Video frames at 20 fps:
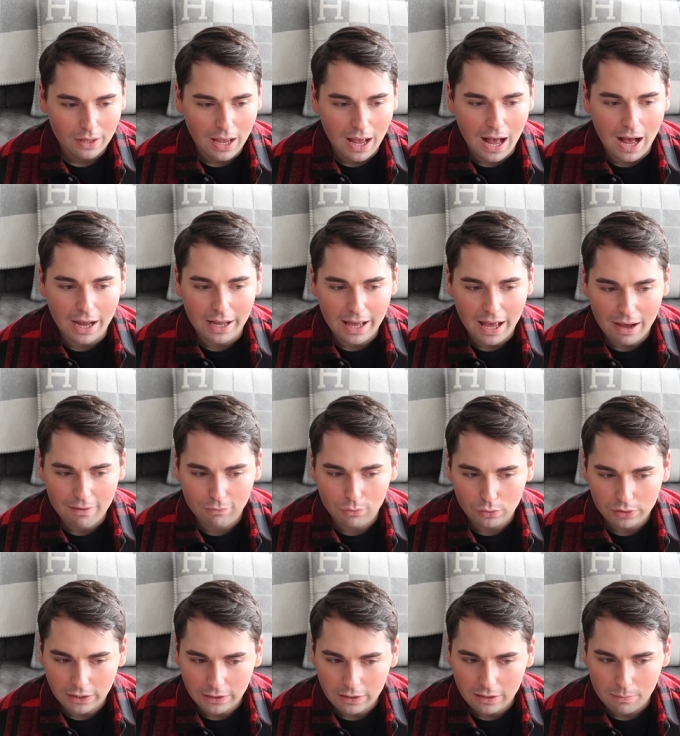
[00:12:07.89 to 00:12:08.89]
I have
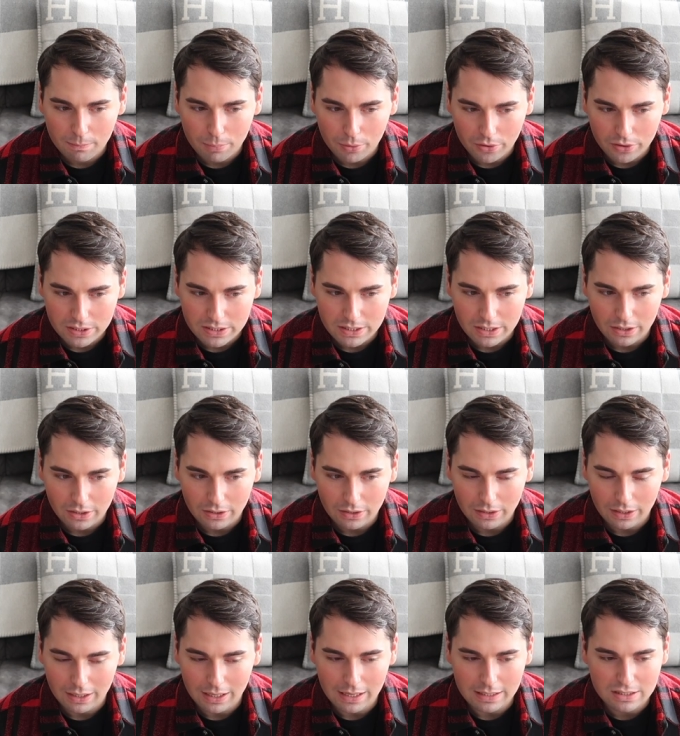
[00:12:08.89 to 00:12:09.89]
looked at it in person.
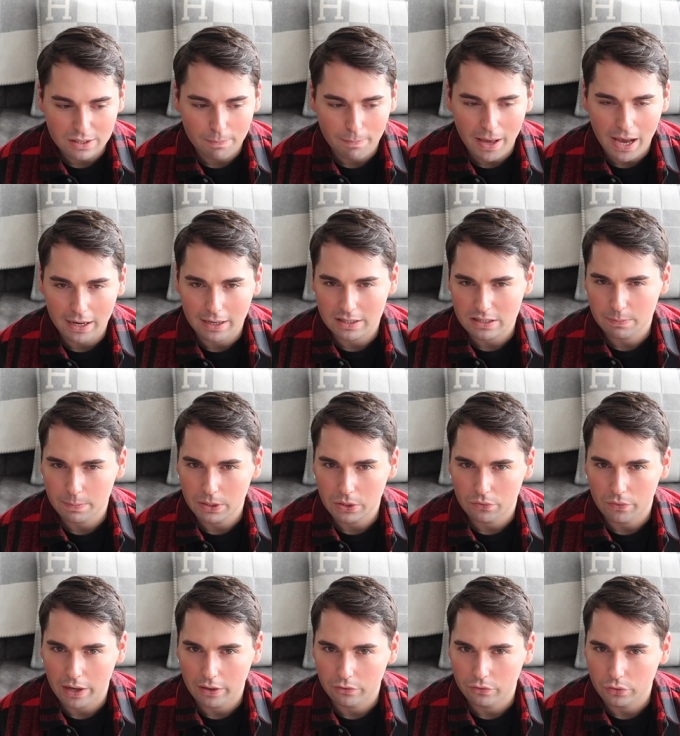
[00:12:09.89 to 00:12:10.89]
It's a bag that's been
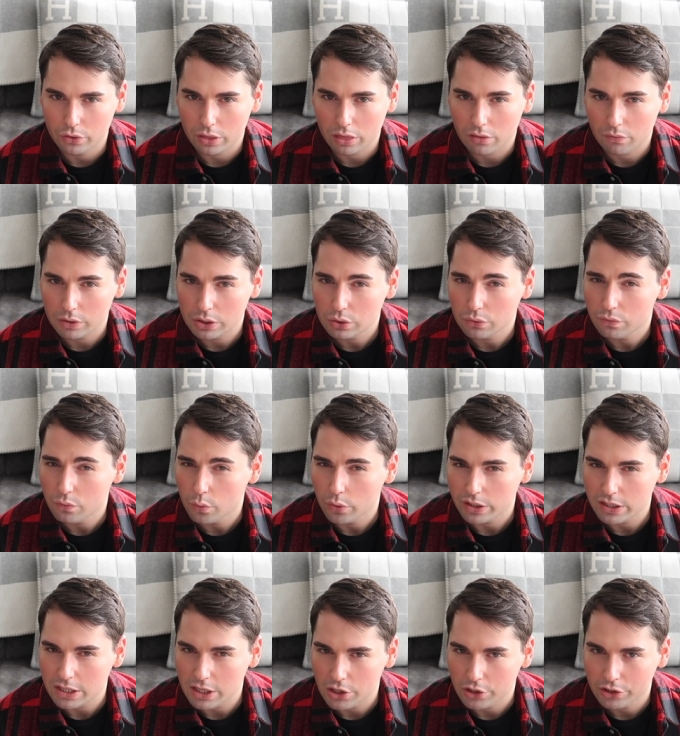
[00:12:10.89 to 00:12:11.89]
around for 3 to 4
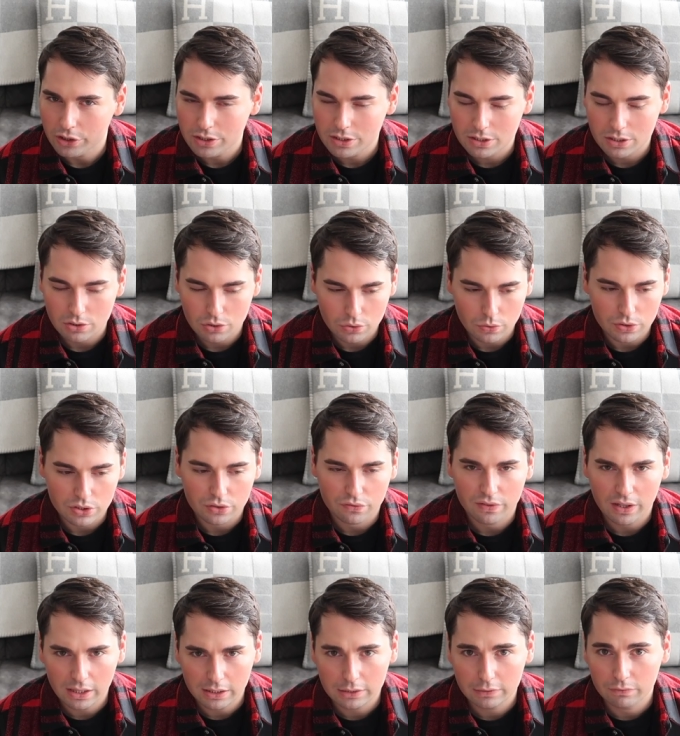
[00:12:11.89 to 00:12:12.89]
years, so it's a
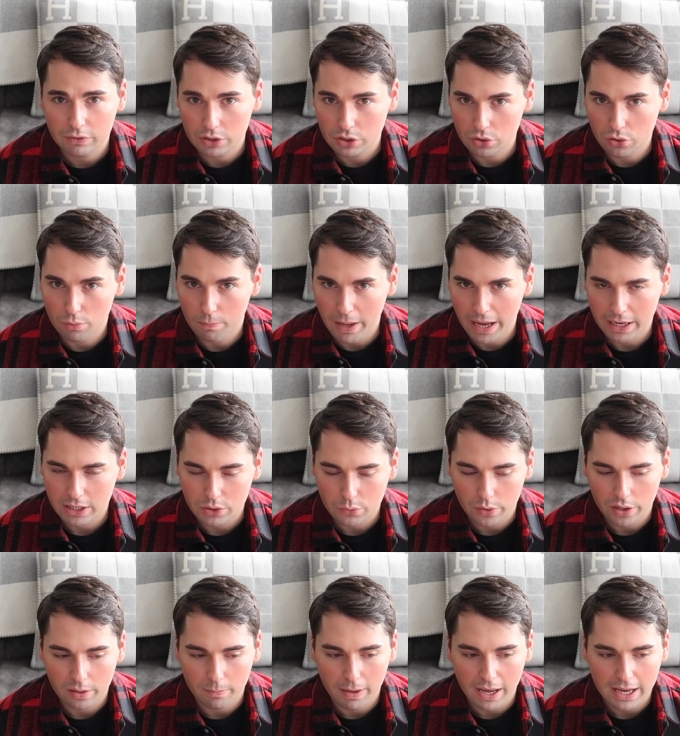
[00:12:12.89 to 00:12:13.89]
relatively new bag to
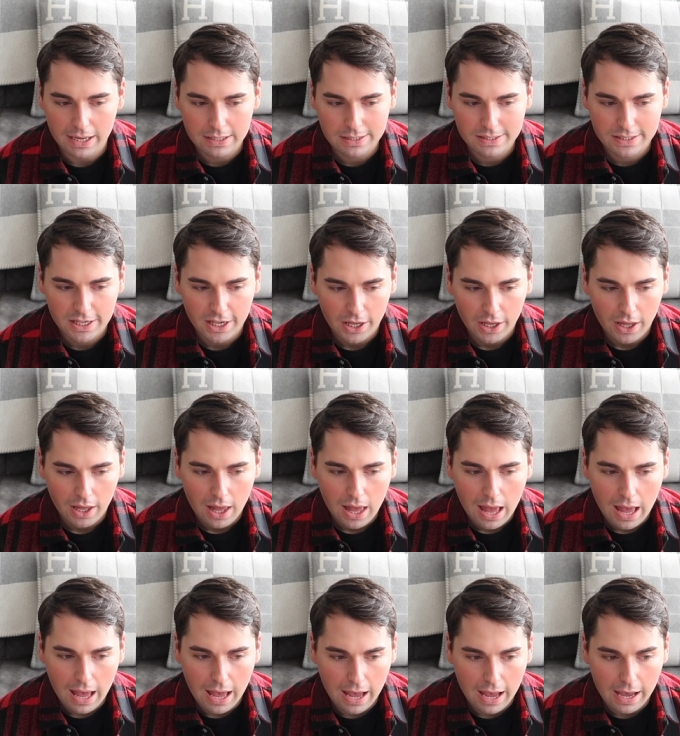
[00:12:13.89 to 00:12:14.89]
Hermes.
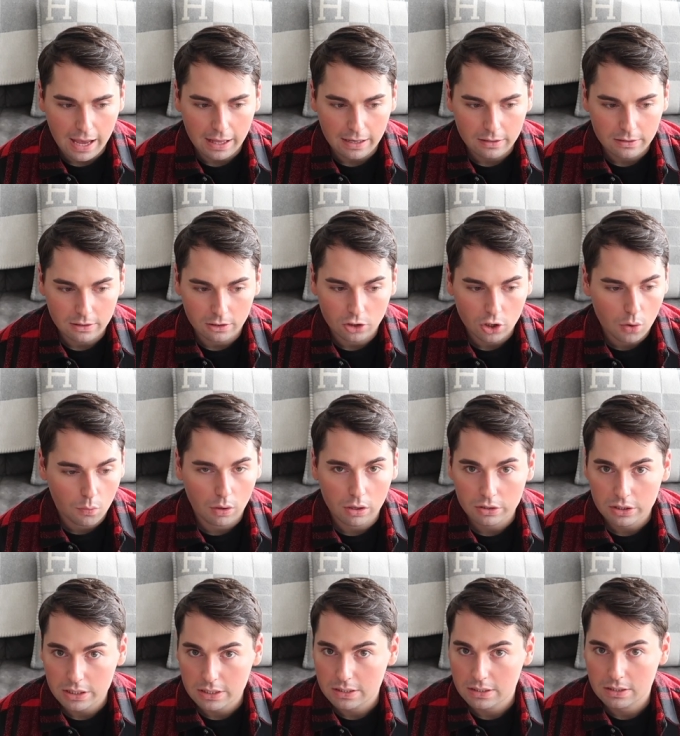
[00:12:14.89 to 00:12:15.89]
And the
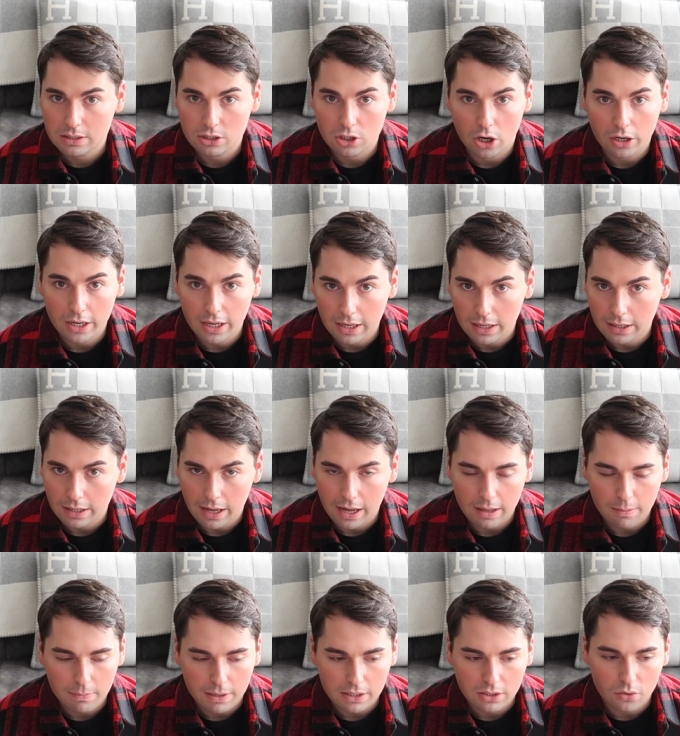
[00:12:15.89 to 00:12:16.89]
quality is stunning. I
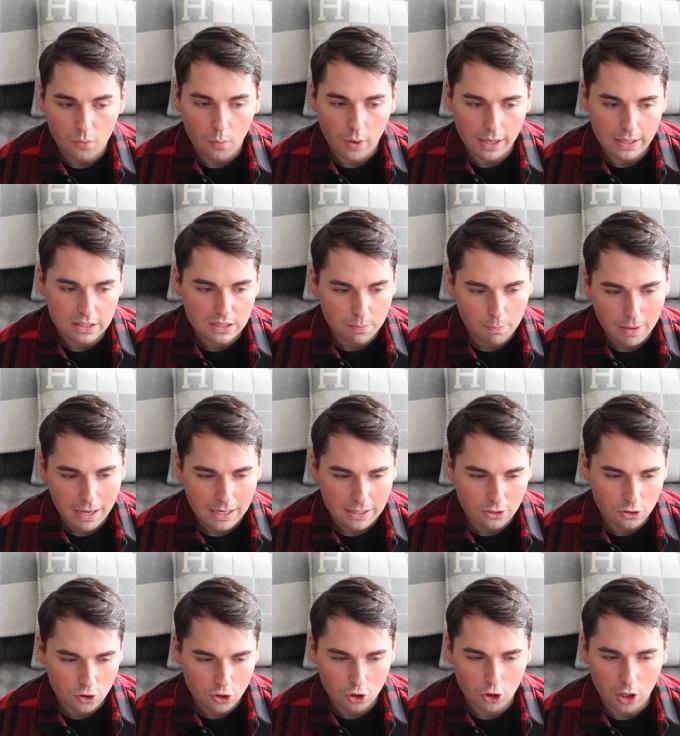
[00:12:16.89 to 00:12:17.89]
mean, the way it's made,
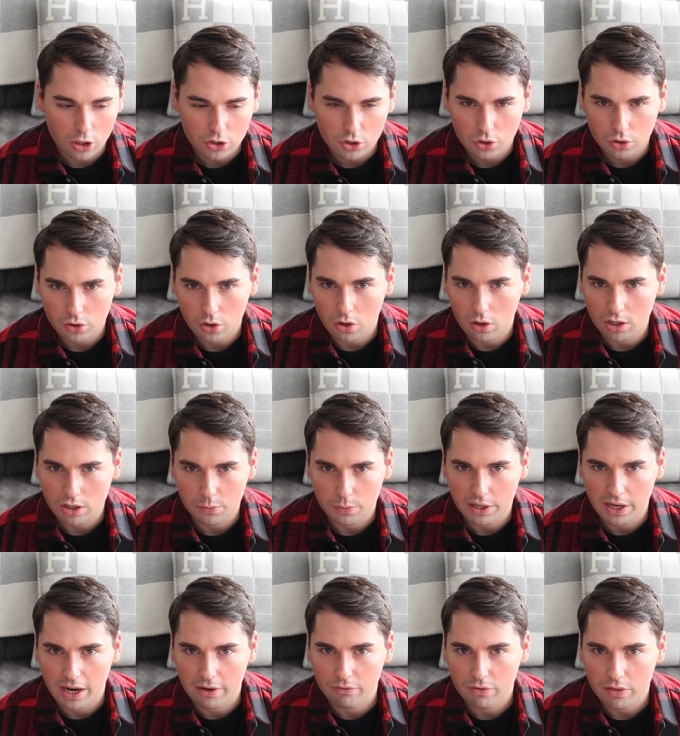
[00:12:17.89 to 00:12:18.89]
the structure, the
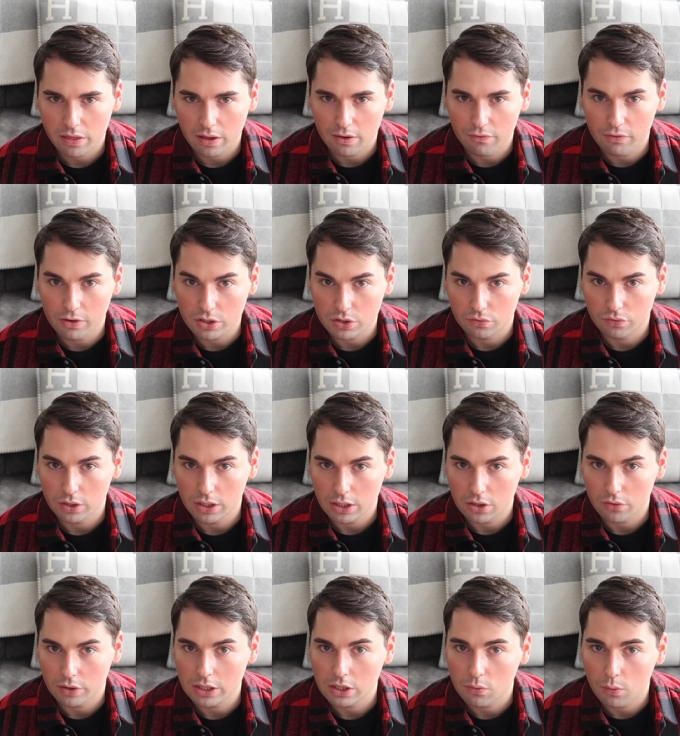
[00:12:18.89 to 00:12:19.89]
hardware, everything feels really
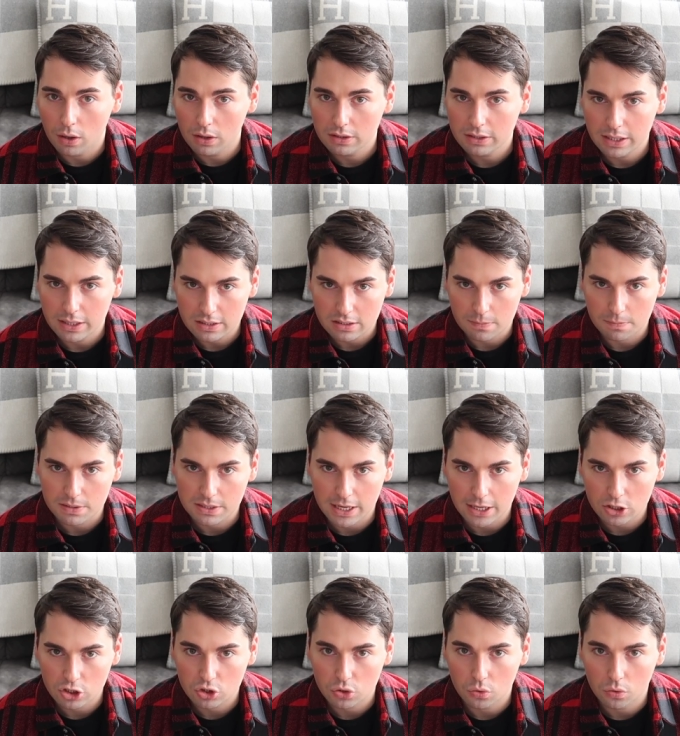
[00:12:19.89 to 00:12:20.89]
great quality and
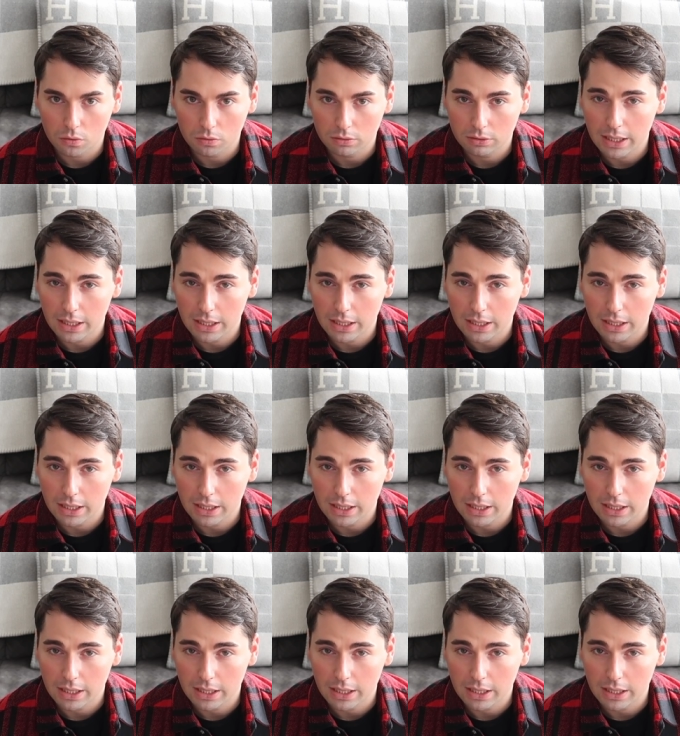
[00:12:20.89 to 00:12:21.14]
substantial.